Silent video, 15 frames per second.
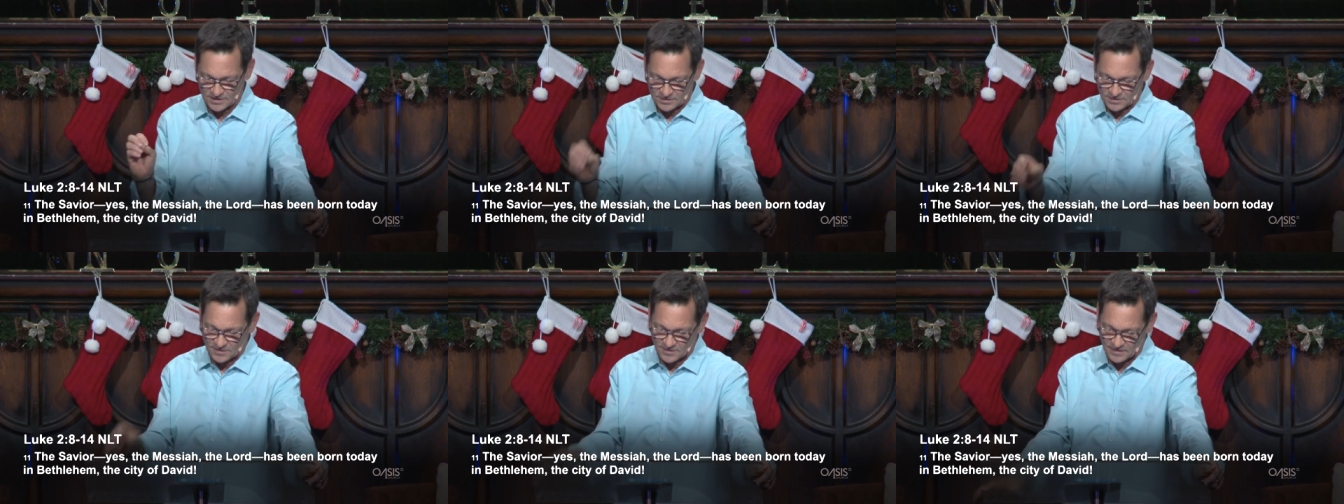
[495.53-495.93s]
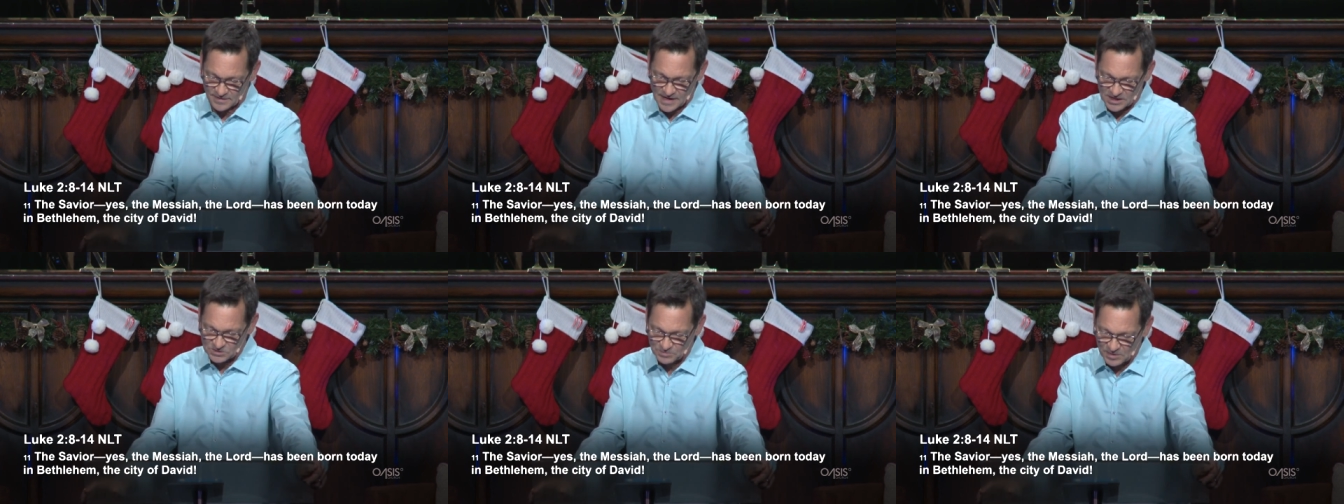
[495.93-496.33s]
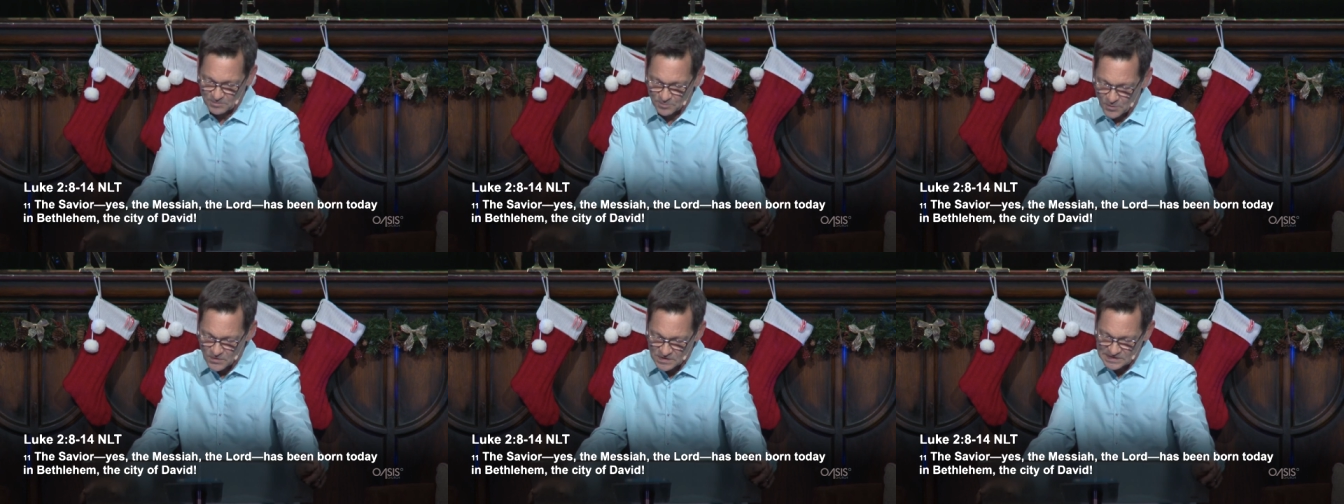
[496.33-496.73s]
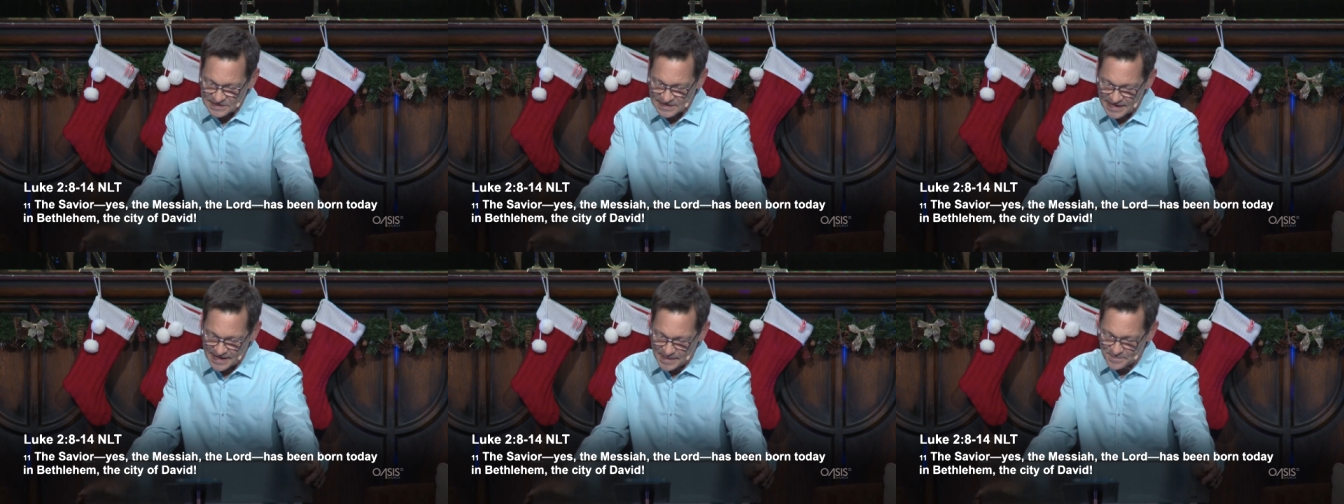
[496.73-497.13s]
the Lord, has been born
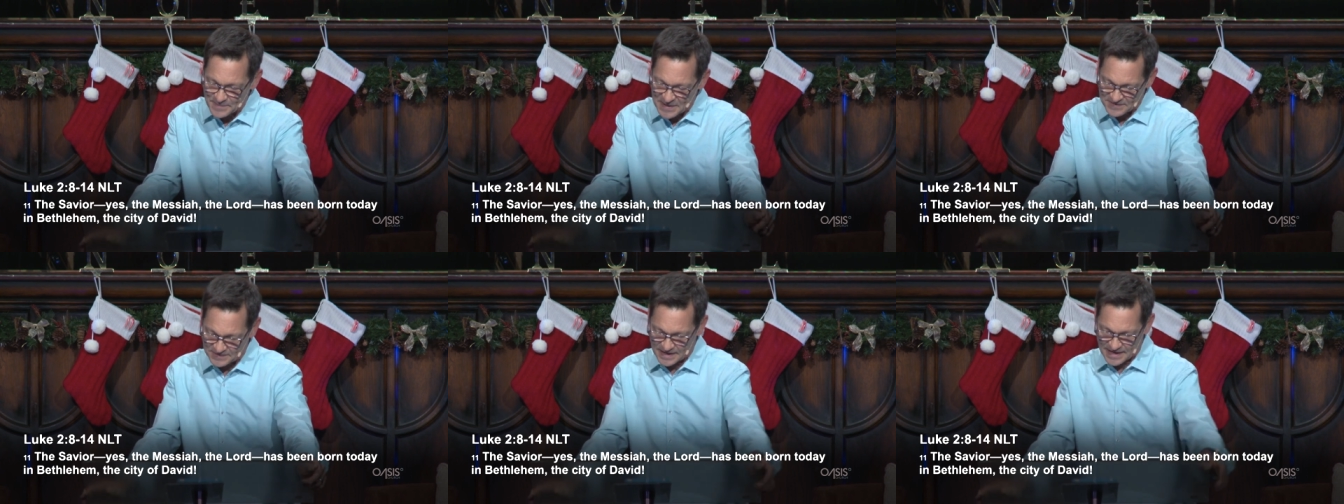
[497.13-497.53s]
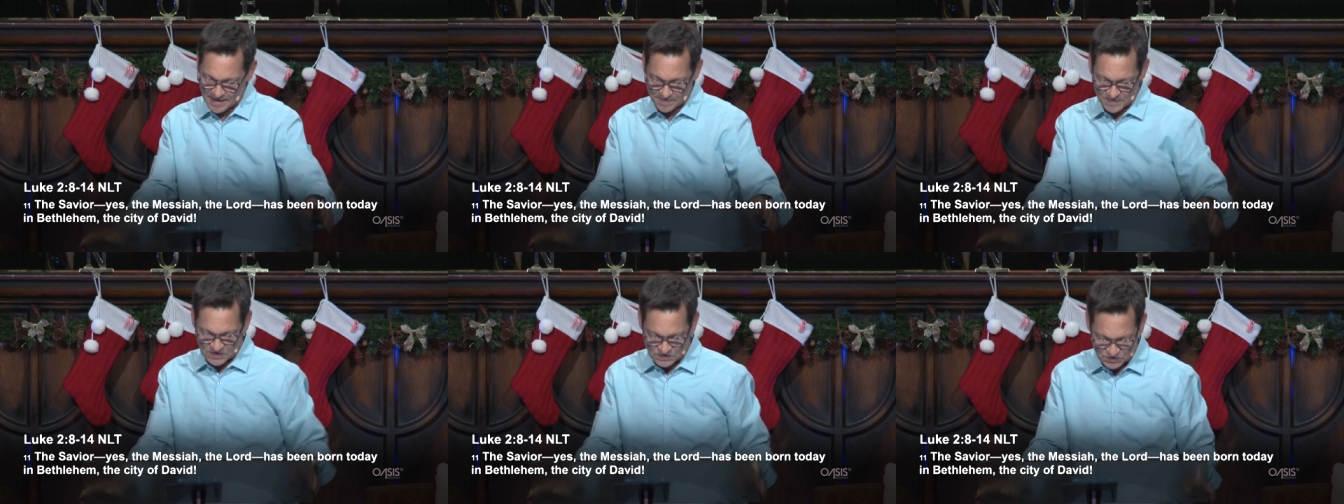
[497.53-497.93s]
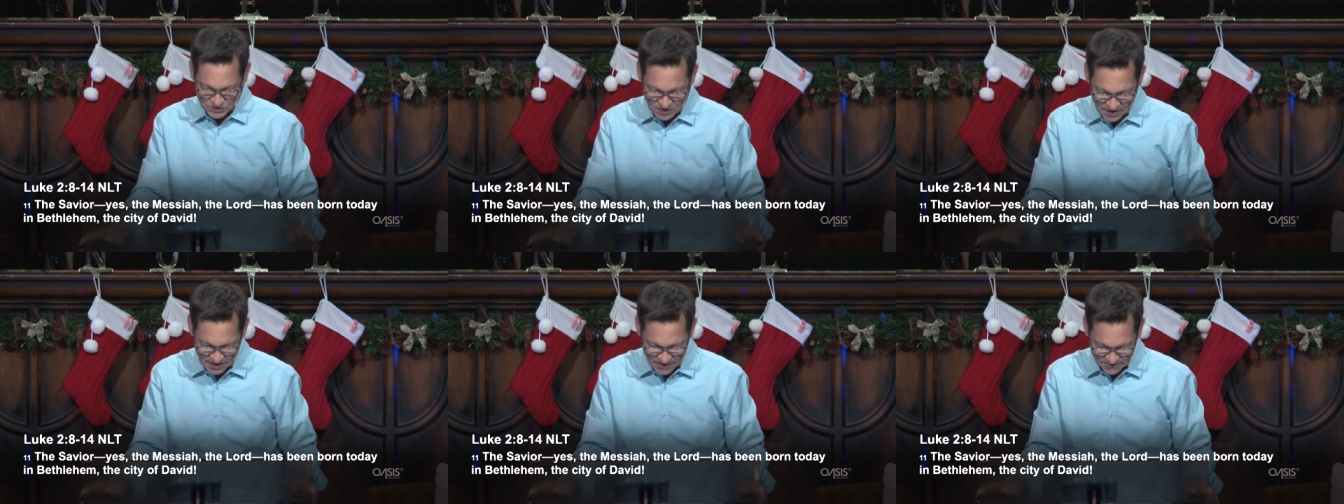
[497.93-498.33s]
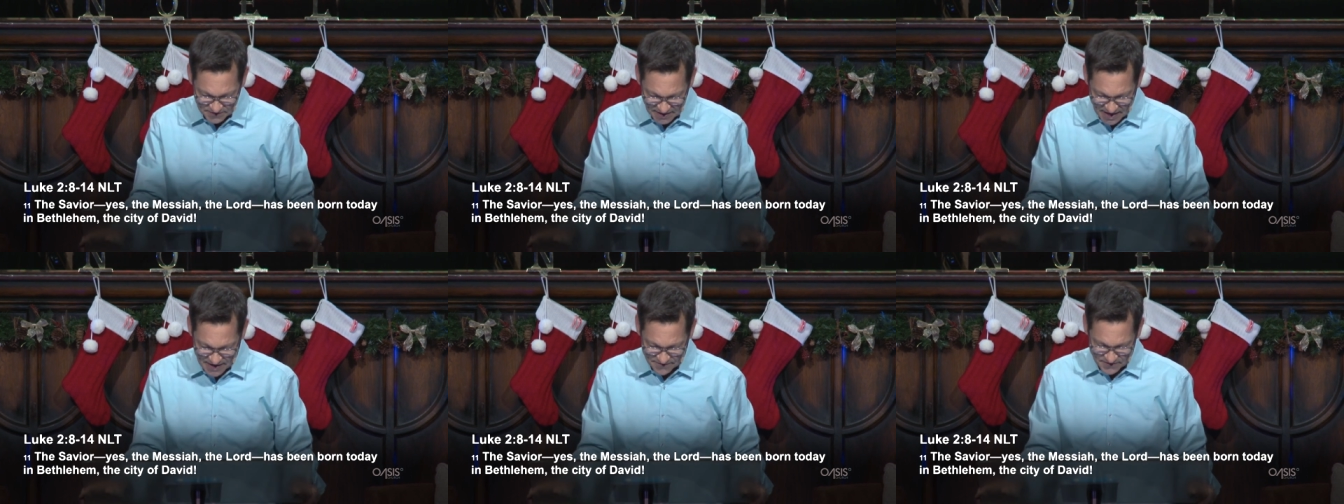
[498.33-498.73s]
today in Bethlehem, the city of
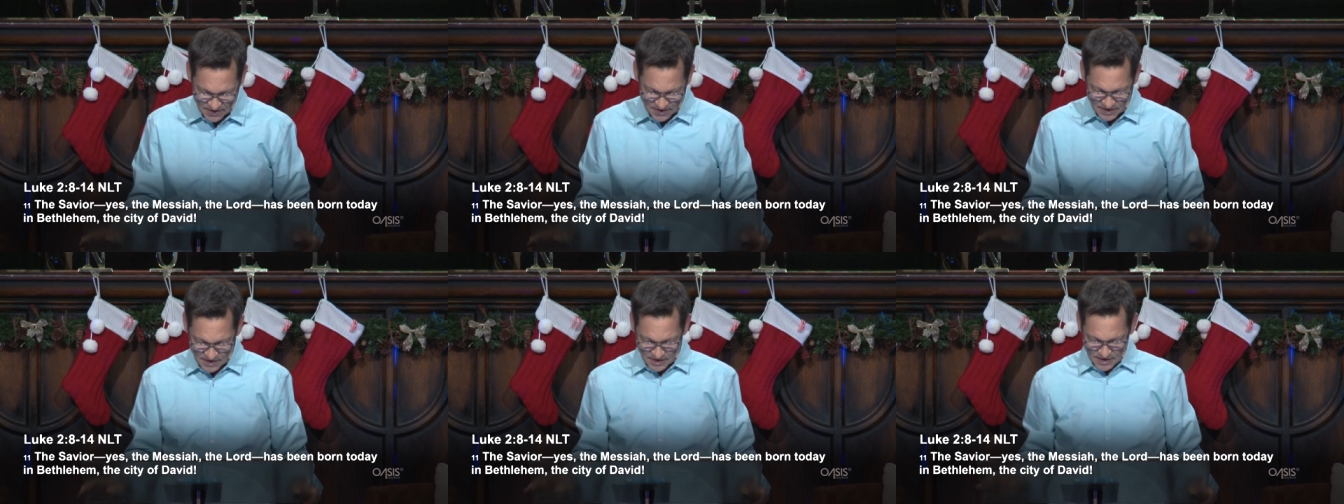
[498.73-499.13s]
David,